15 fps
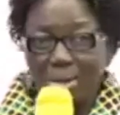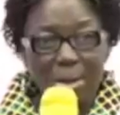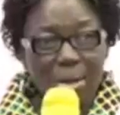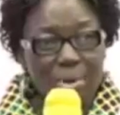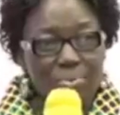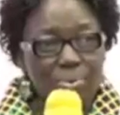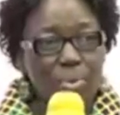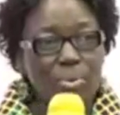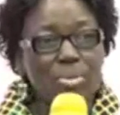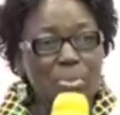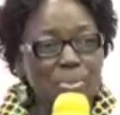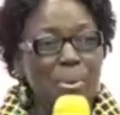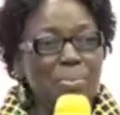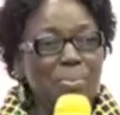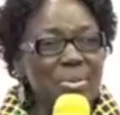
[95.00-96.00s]
the country or the
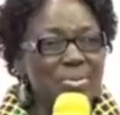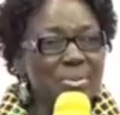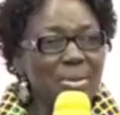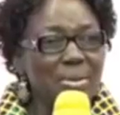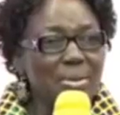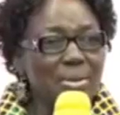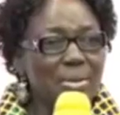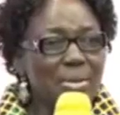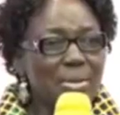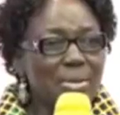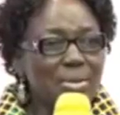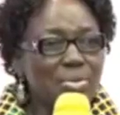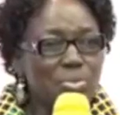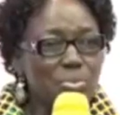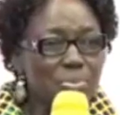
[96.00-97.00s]
Prime Minister.
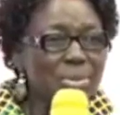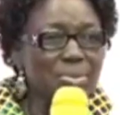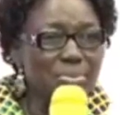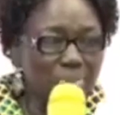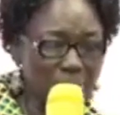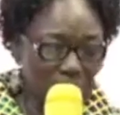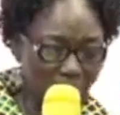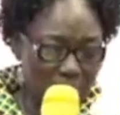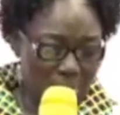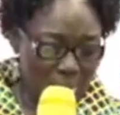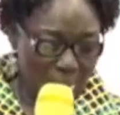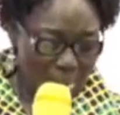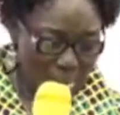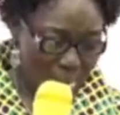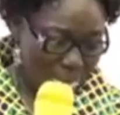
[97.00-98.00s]
So please,
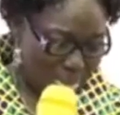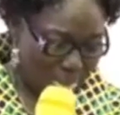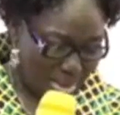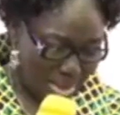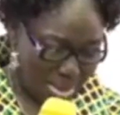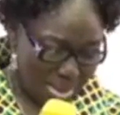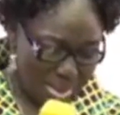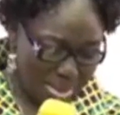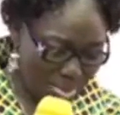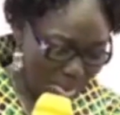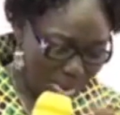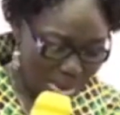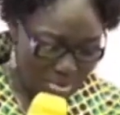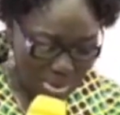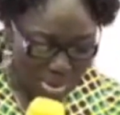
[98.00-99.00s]
you
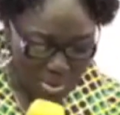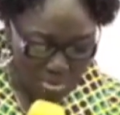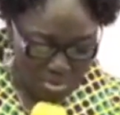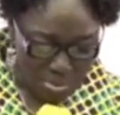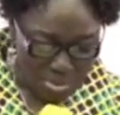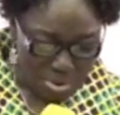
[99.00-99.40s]
can't run away from